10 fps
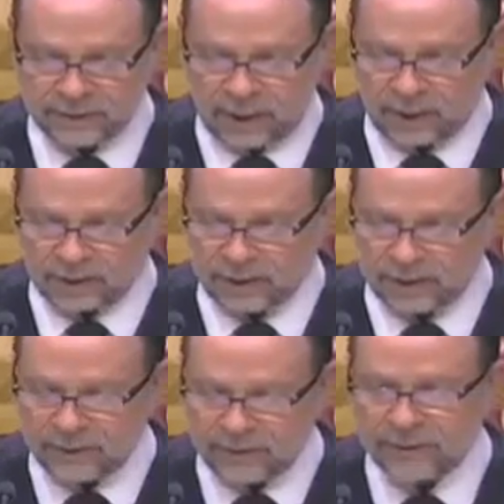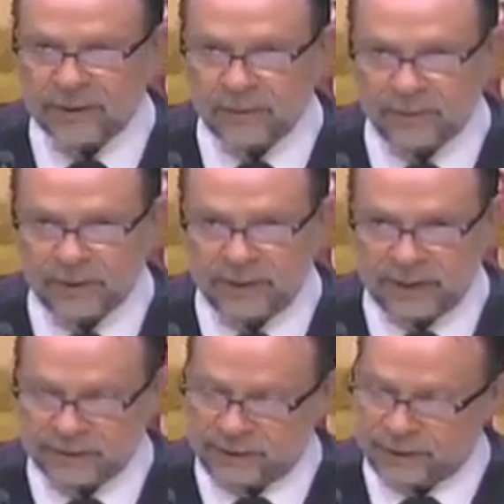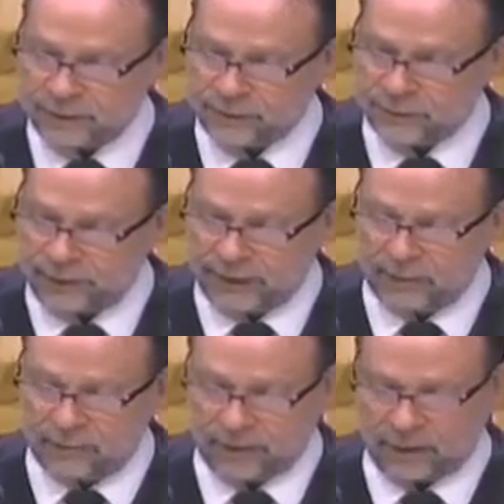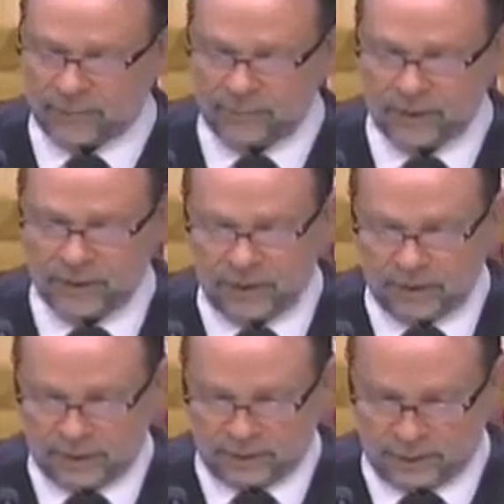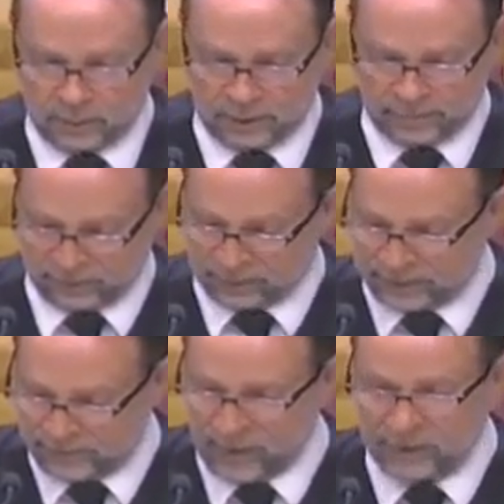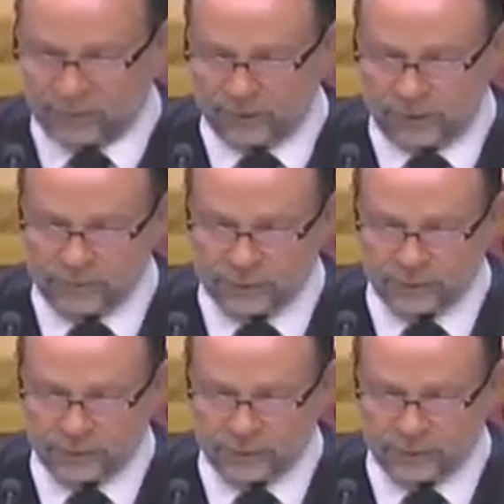Catan he's going to be the next teacher, so he can pick up wherever I leave off here. I'm